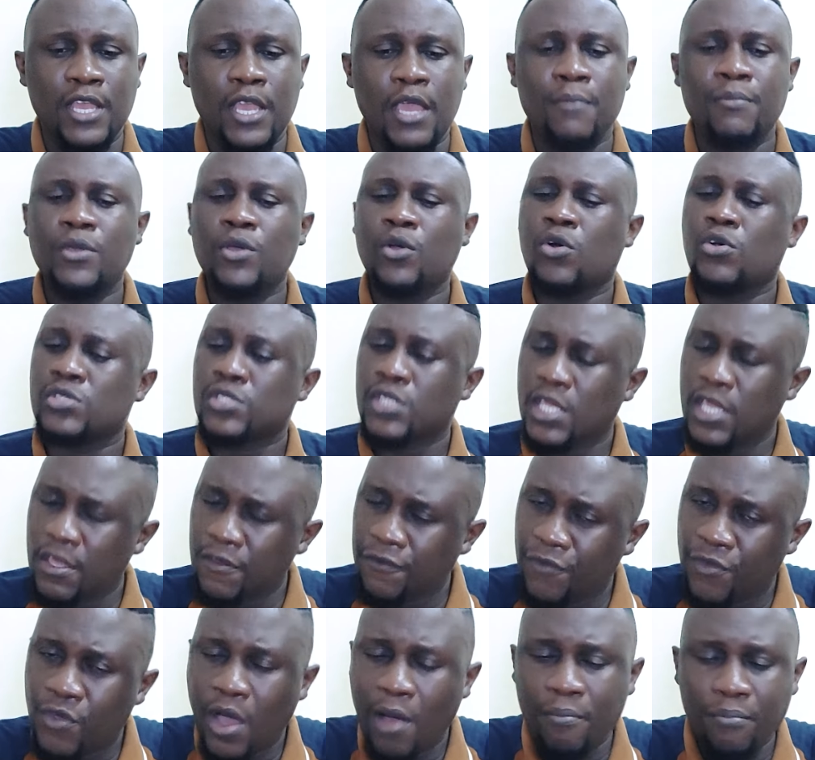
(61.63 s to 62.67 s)
Because if
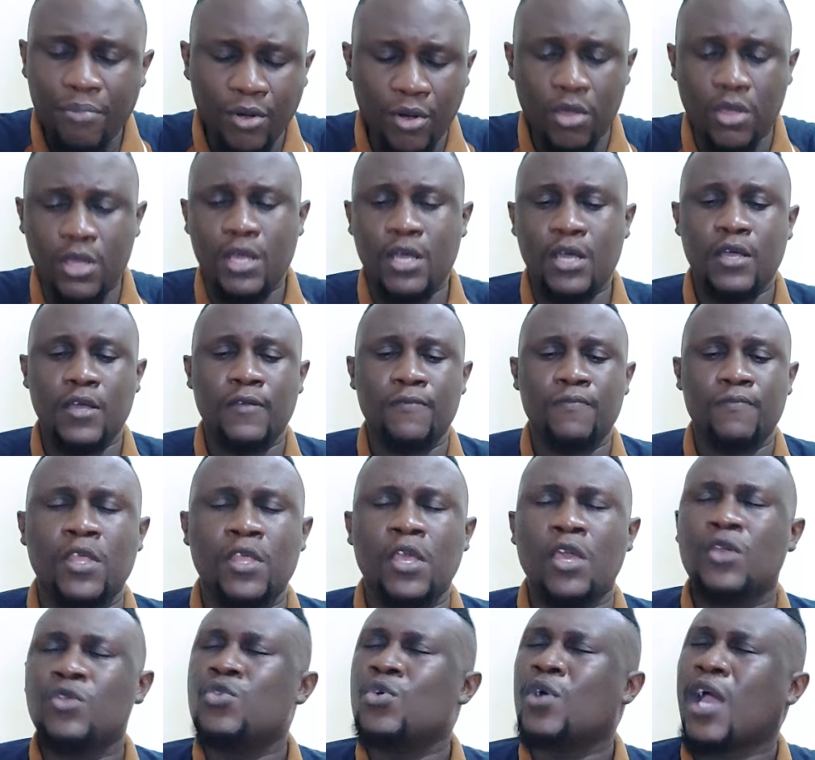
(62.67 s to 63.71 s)
you are broke,
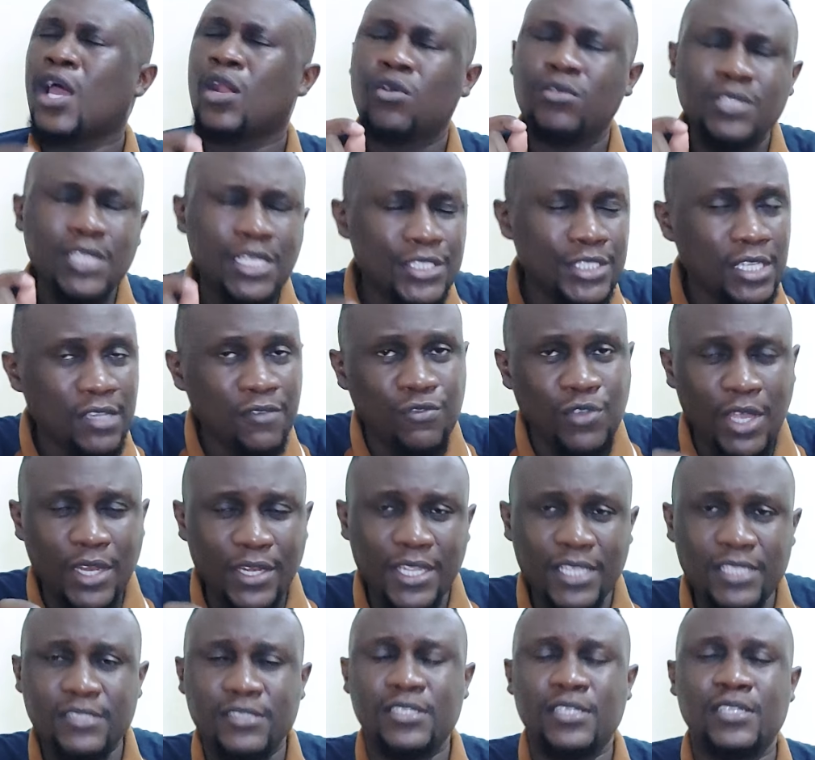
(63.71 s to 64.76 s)
you cannot achieve your
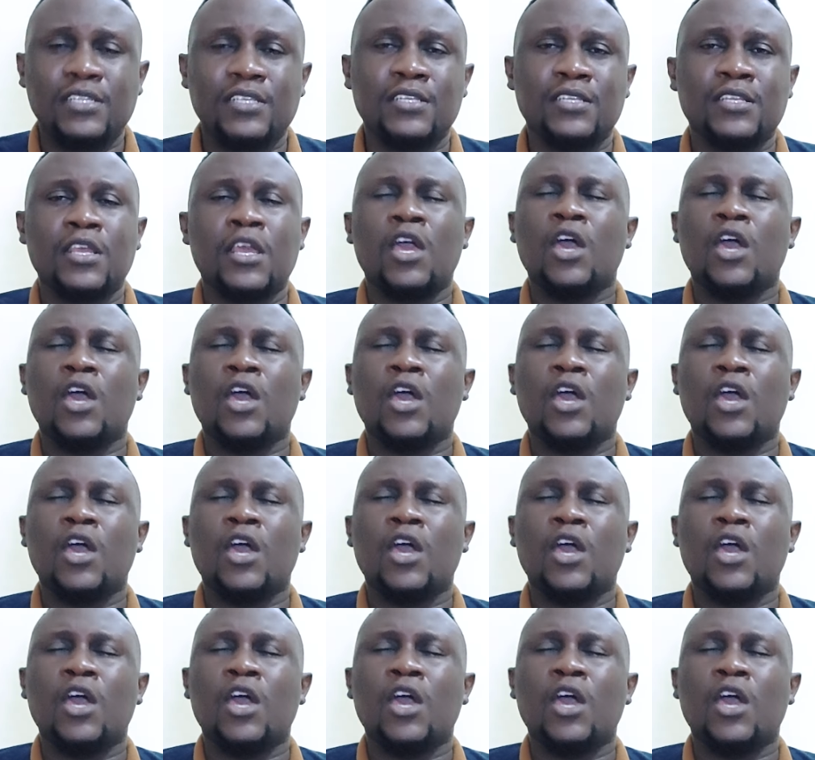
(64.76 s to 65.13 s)
destiny.